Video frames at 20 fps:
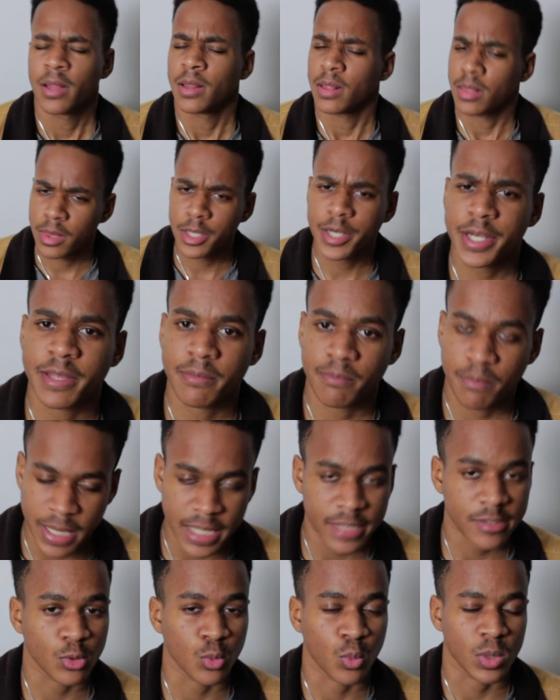Learning
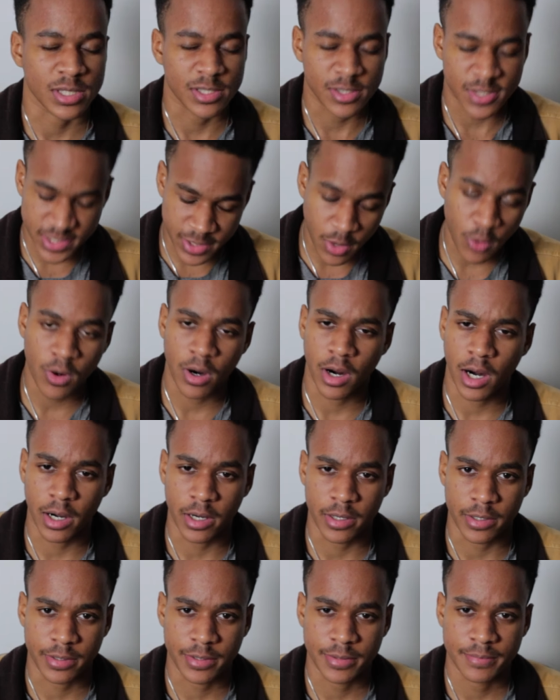Blender was so
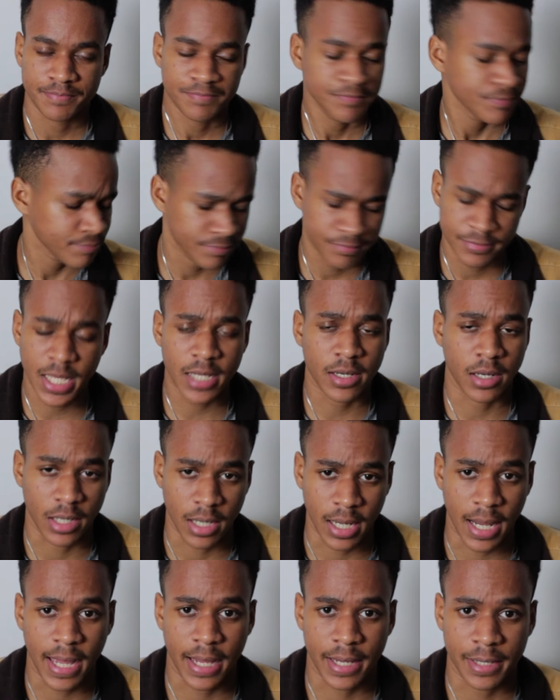hard, not gonna
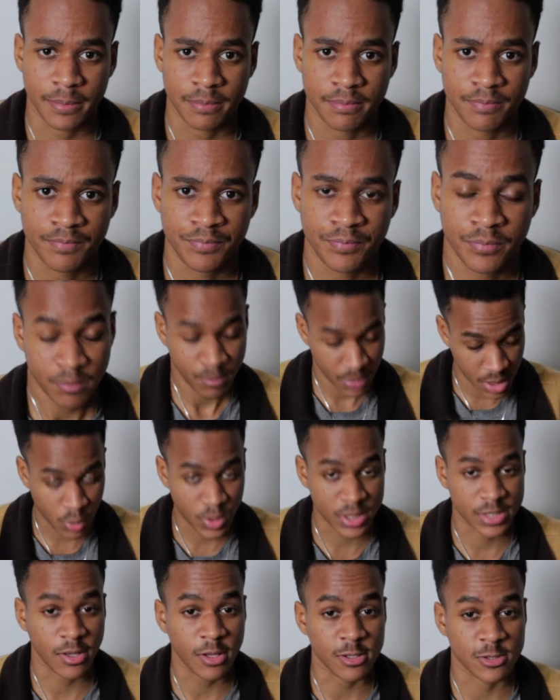lie, but it
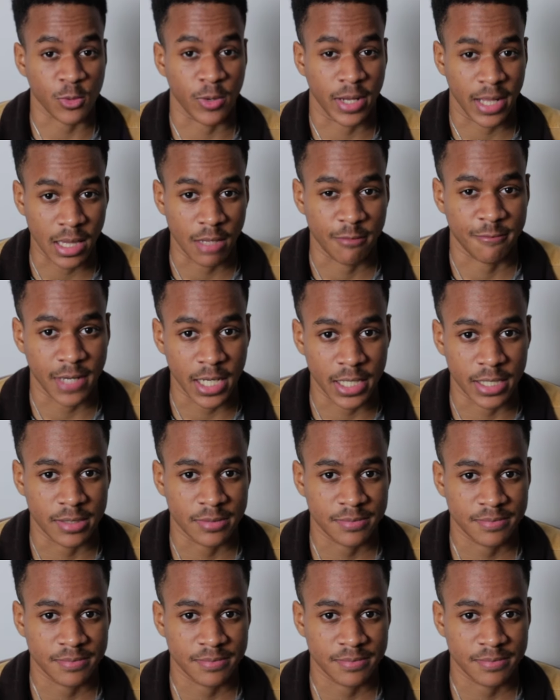was also hella fun.